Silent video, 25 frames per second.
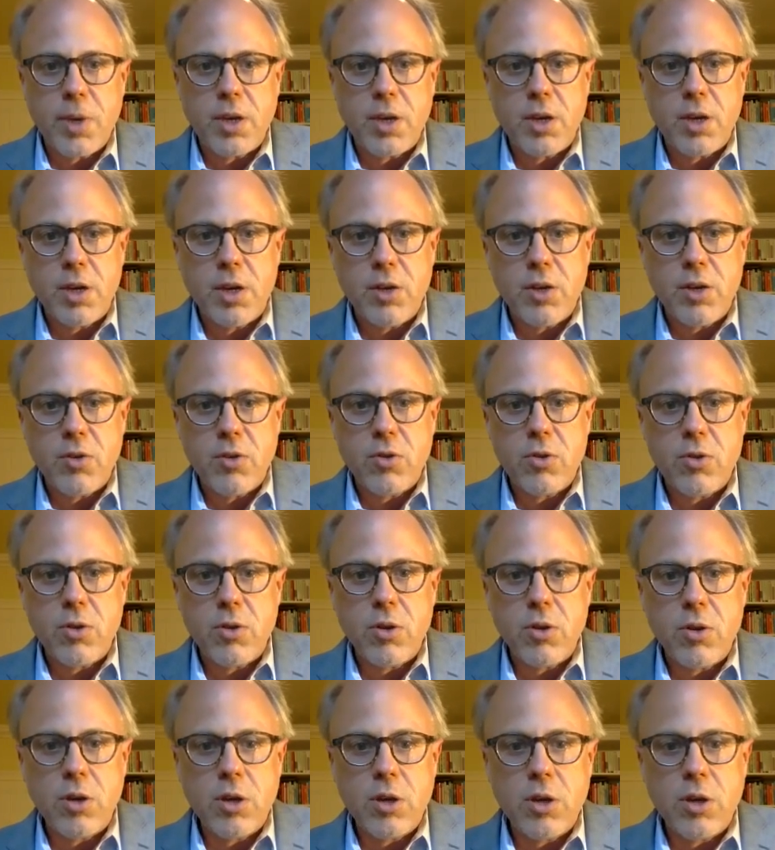
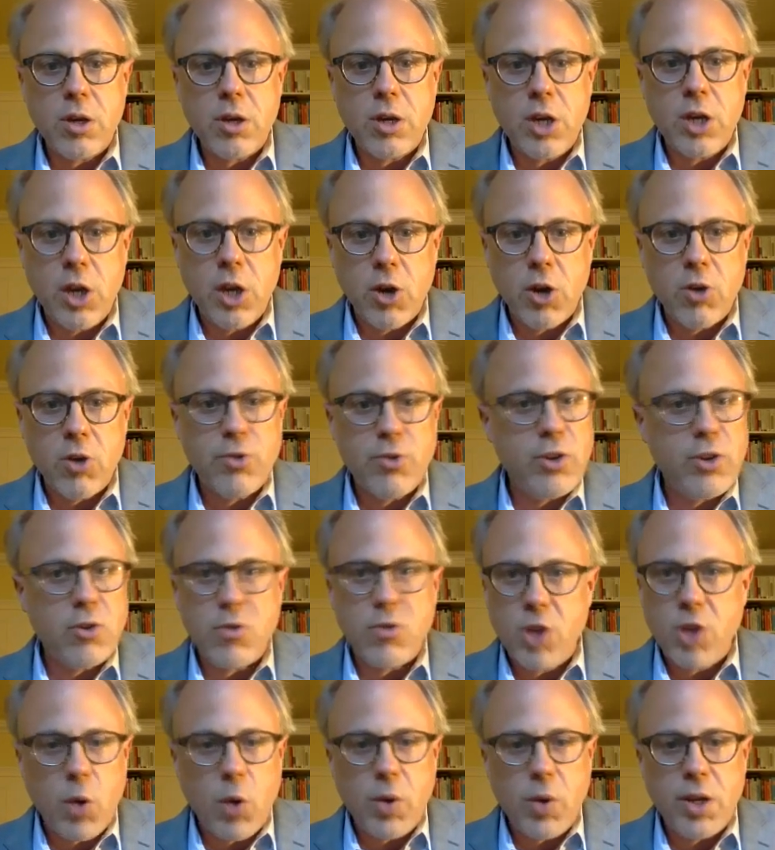Because here
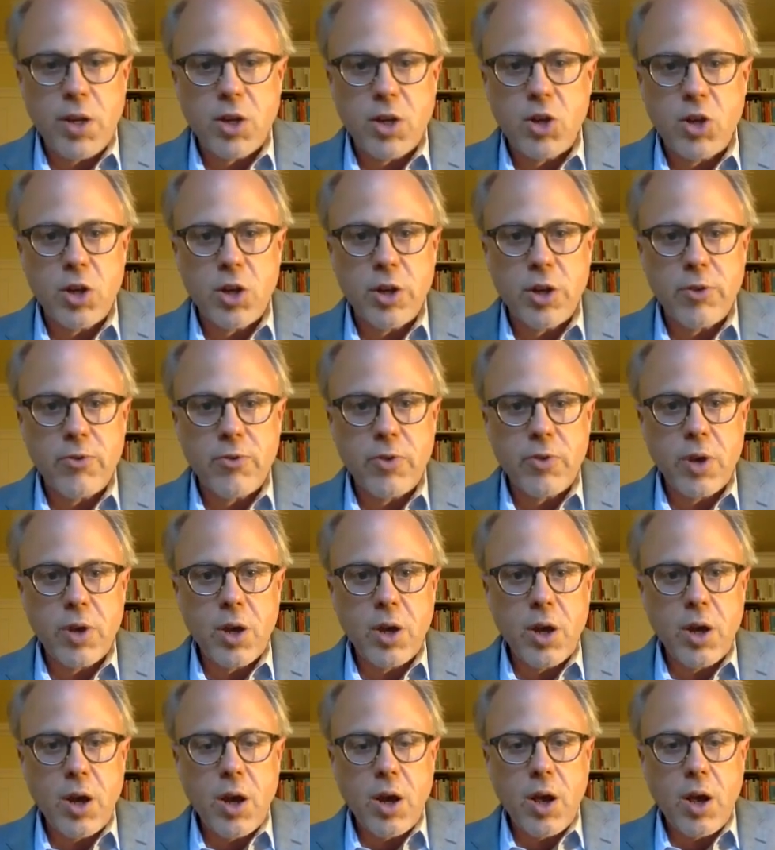there's no initiative,
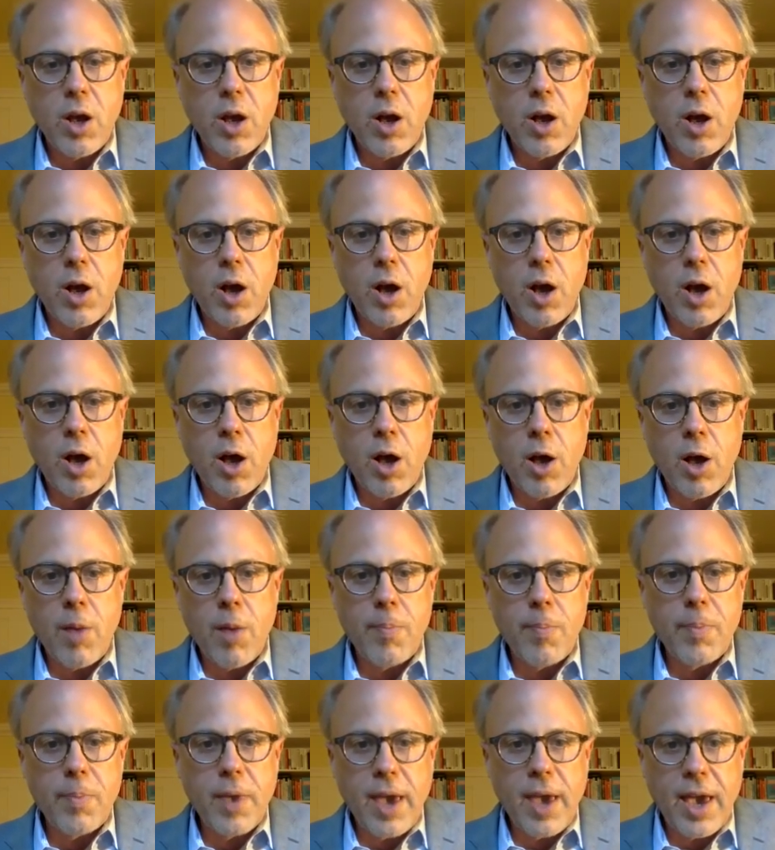
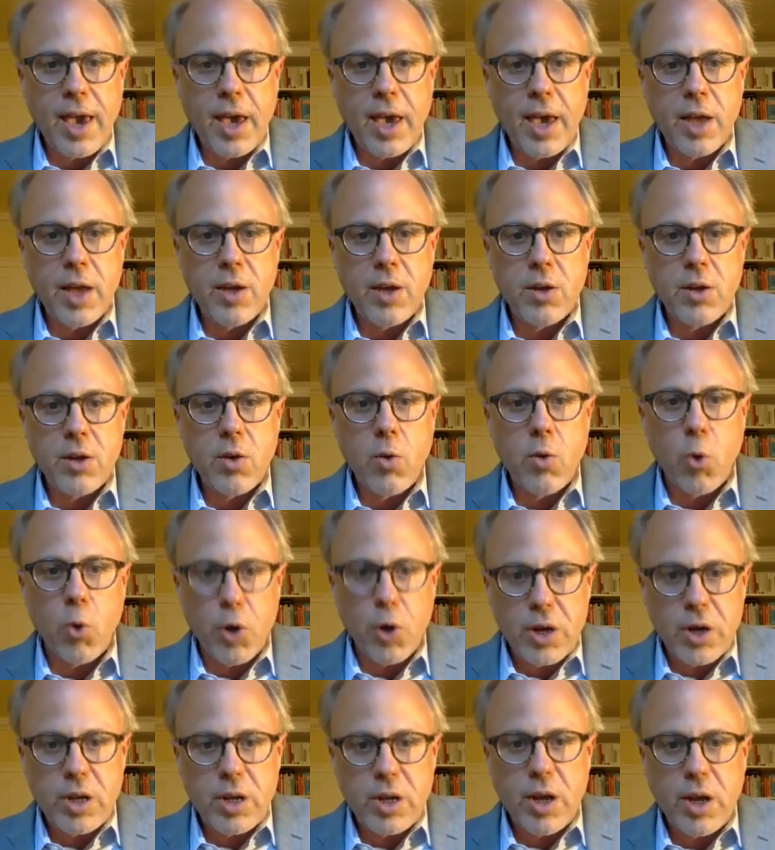and
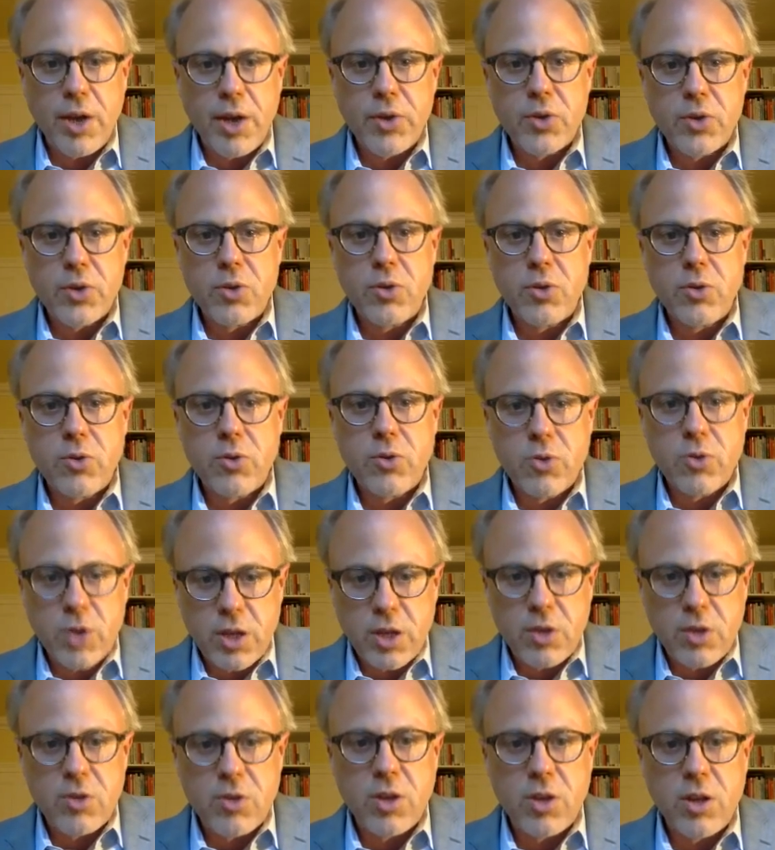organized
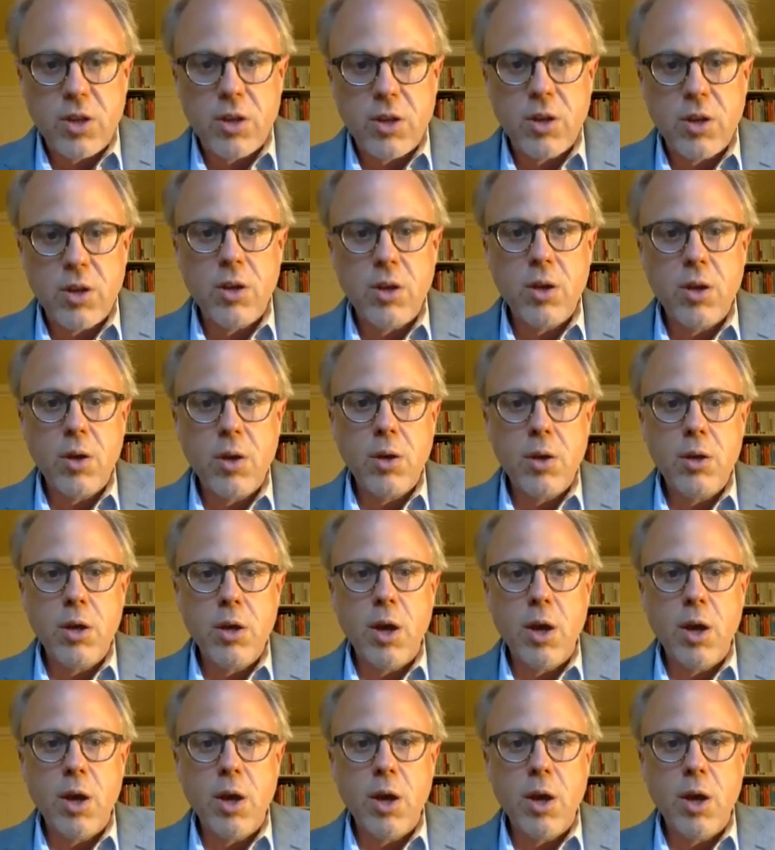citizen